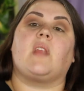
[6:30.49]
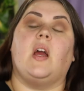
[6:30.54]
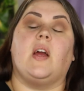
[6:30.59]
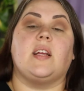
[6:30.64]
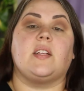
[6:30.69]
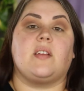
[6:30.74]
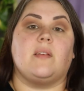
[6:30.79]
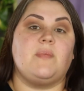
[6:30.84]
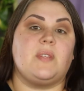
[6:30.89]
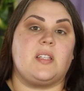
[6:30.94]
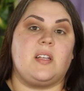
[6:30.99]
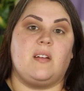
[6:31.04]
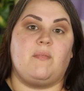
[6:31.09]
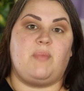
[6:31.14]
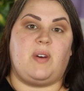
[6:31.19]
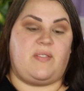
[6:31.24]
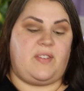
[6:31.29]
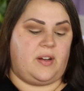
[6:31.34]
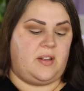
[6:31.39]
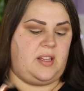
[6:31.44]
All right, so I'm just gonna
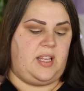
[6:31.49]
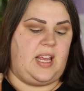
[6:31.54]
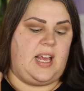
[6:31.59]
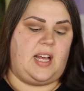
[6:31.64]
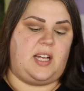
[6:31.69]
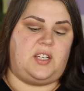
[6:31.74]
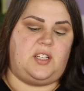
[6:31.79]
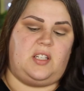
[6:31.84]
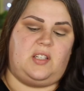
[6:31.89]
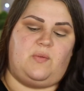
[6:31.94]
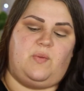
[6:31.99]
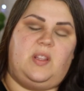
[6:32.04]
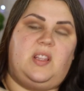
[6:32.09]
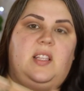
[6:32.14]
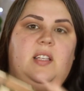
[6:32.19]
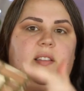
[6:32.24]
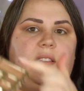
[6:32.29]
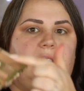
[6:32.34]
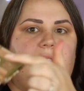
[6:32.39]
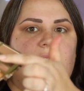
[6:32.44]
buff out the edges with
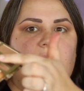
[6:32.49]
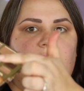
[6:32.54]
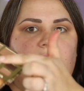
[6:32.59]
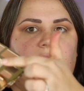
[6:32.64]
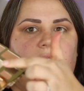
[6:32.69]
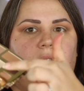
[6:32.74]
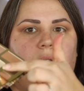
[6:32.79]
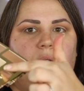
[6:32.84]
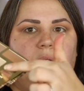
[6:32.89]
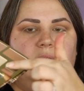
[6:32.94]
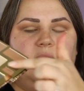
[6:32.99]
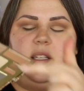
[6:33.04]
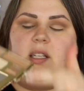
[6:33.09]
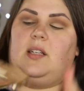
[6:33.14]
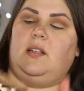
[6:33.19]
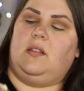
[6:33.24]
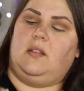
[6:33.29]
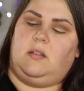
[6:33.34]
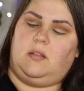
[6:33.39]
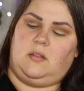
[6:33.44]
this
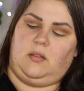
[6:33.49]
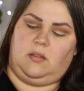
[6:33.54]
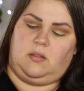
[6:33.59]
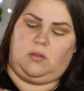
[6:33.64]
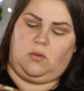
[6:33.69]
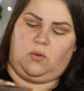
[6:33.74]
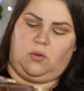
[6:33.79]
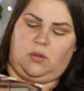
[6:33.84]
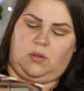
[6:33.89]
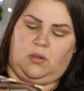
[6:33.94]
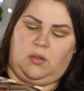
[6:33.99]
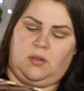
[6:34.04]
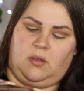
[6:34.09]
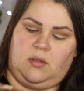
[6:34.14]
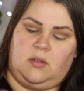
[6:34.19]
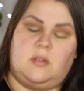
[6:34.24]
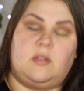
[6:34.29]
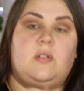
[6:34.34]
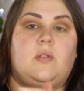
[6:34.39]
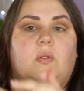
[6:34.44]
Solstice
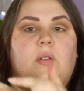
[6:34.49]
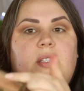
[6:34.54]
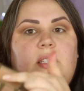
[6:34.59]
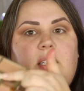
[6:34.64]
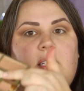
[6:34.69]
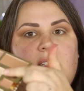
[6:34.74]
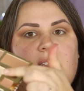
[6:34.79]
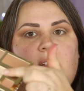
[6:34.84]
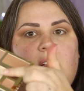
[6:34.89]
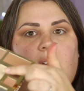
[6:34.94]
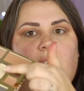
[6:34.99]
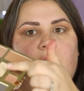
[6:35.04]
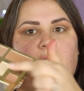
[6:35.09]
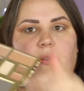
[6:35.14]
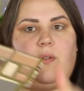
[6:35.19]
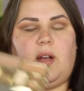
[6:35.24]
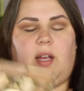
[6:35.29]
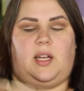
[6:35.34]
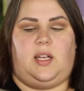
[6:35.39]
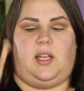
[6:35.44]
color
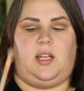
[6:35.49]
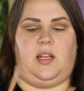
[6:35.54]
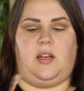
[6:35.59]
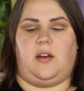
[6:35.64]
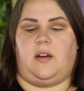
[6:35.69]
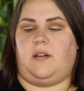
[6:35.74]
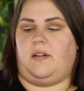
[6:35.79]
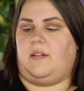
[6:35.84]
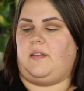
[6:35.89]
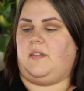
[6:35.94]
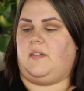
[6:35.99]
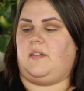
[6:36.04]
right here.